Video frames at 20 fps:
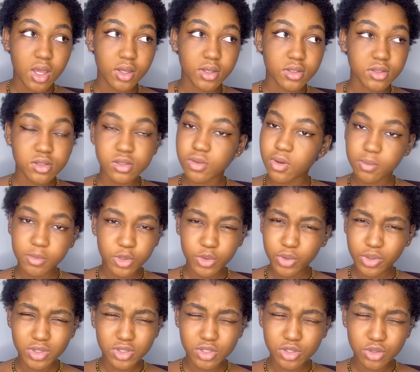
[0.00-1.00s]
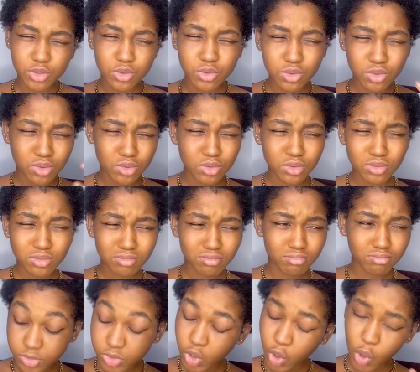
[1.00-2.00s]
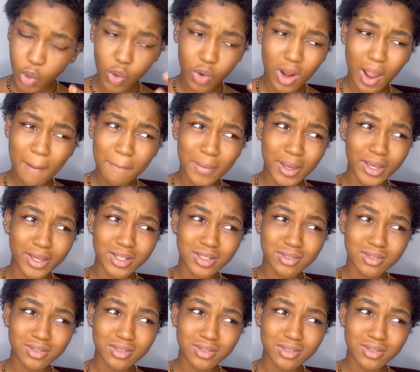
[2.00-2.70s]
So I'm not going to school, or am I?